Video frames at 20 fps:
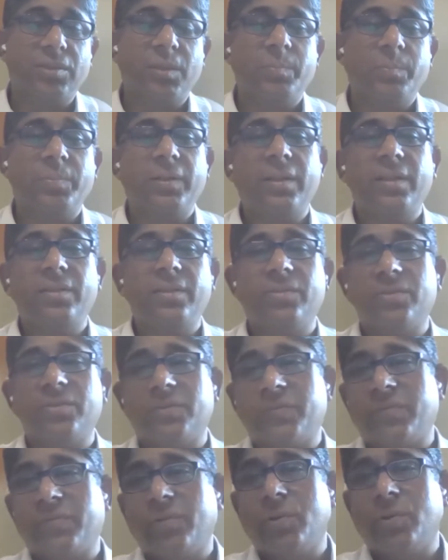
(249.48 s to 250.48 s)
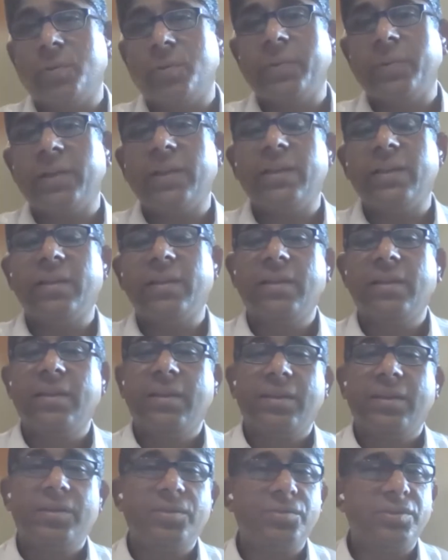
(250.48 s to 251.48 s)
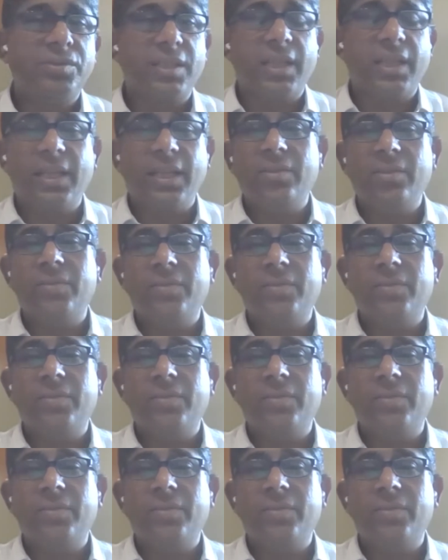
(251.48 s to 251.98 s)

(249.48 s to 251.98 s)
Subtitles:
Google Pay, you use Phone Pay, use any of